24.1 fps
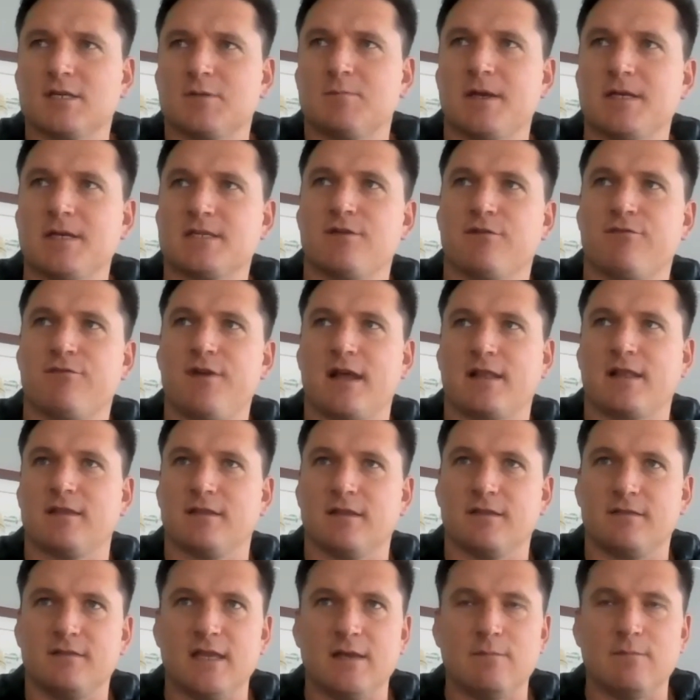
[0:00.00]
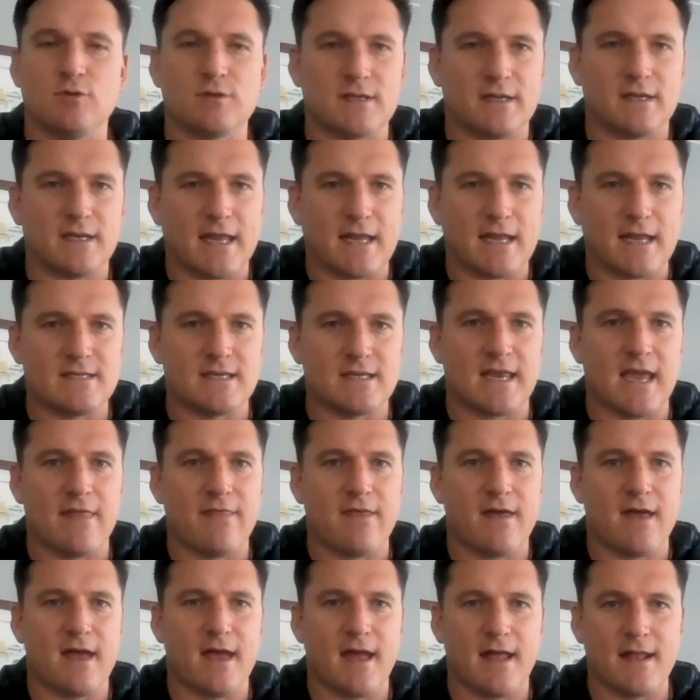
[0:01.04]
expressed the fact that the team was going to get
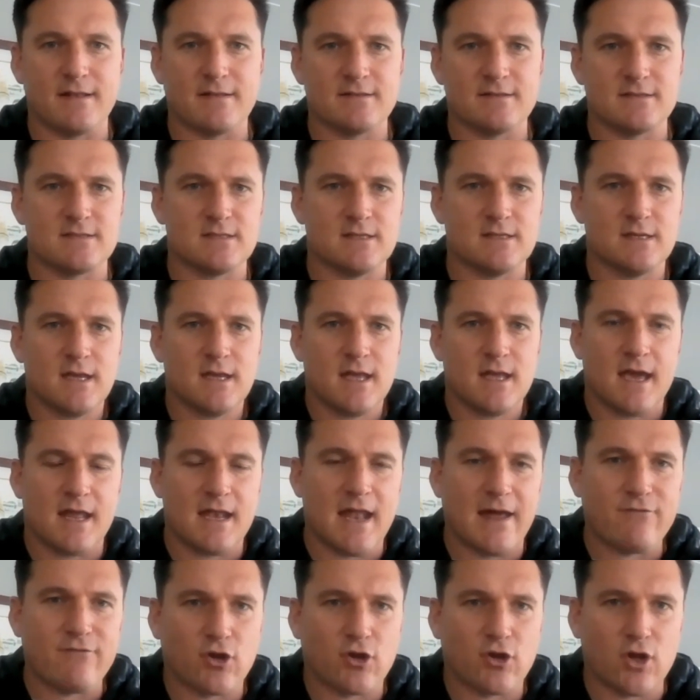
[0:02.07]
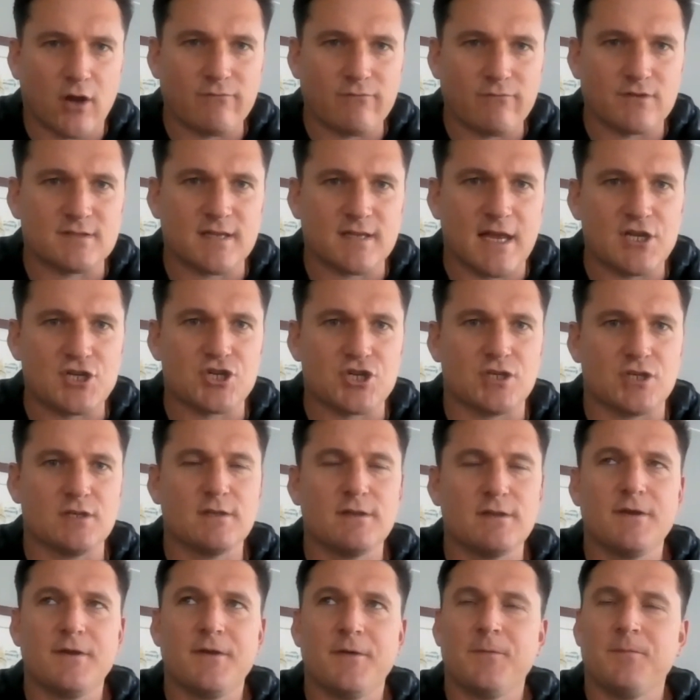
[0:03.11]
together and have a conversation.
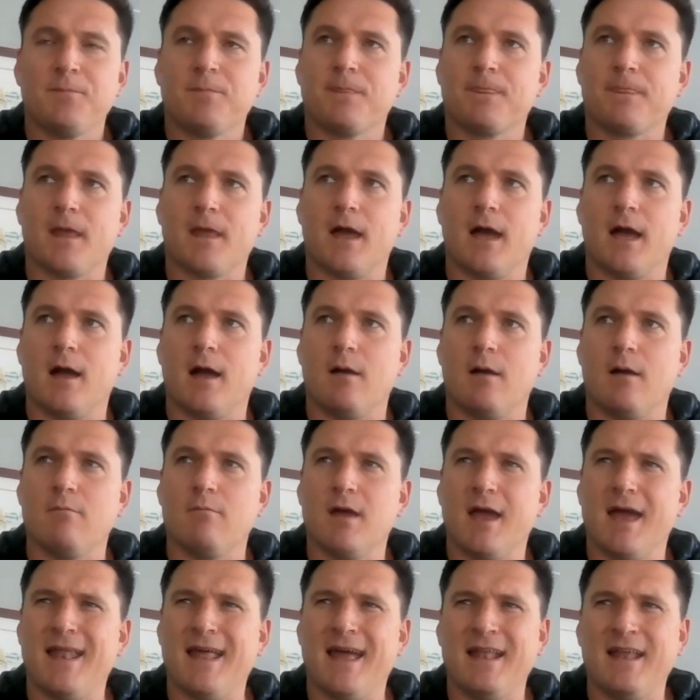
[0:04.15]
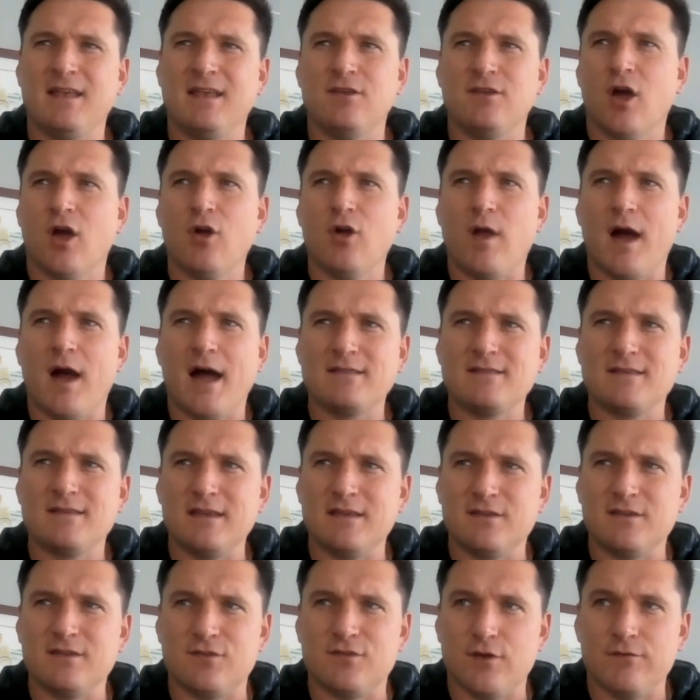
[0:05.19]
And no right that
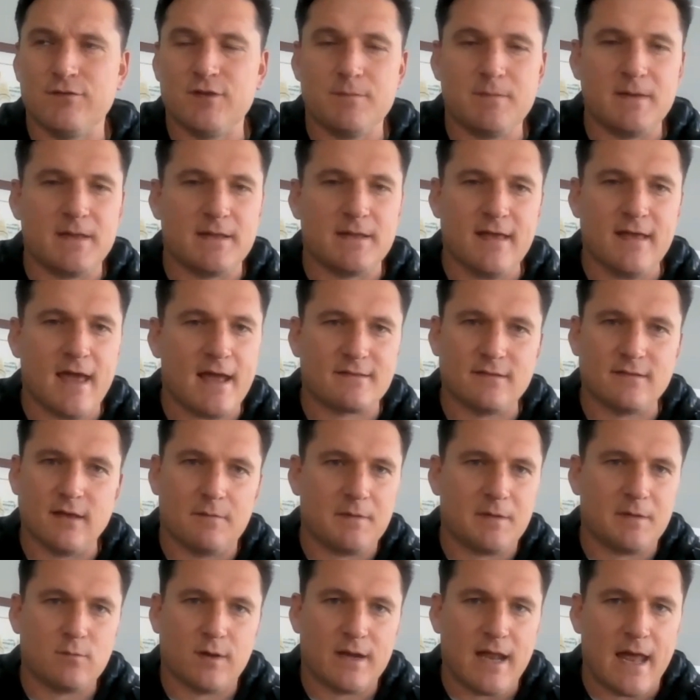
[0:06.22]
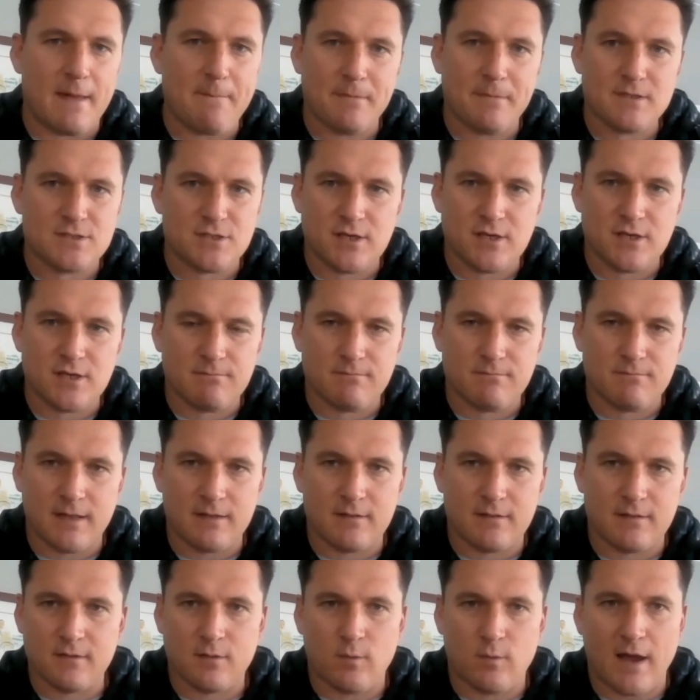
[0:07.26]
he deserved to be attacked. I mean, what happened to him
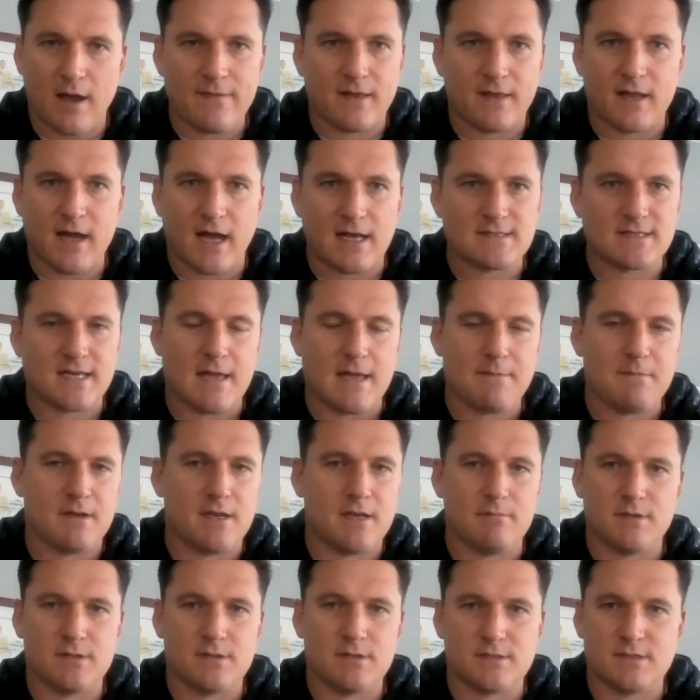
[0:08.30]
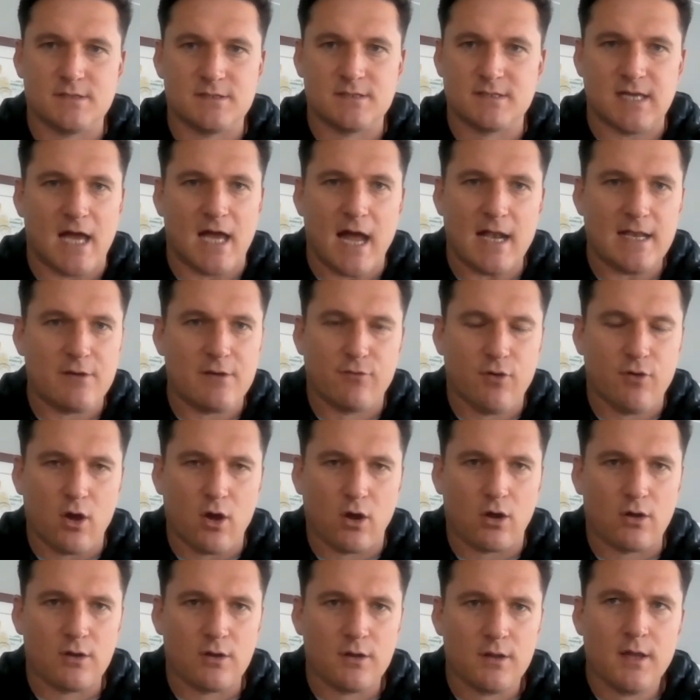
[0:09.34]
and the way the guys came at him is entirely
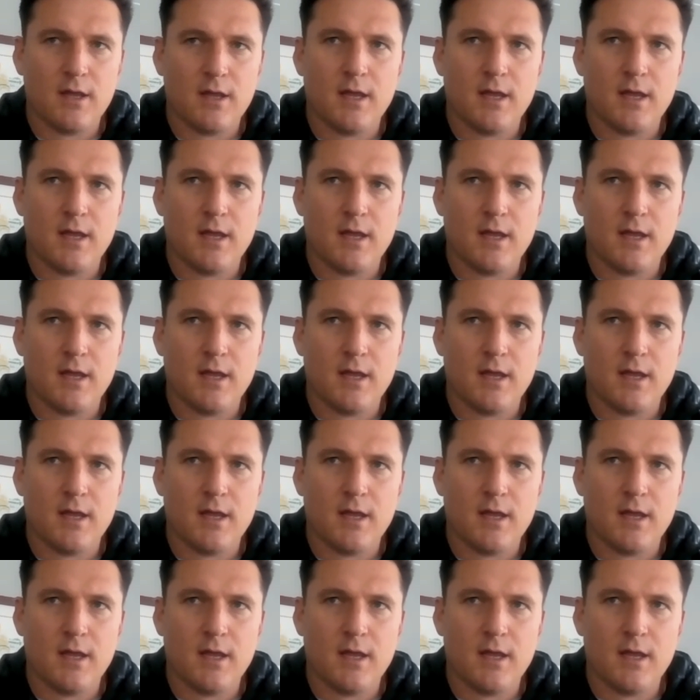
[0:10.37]
wrong.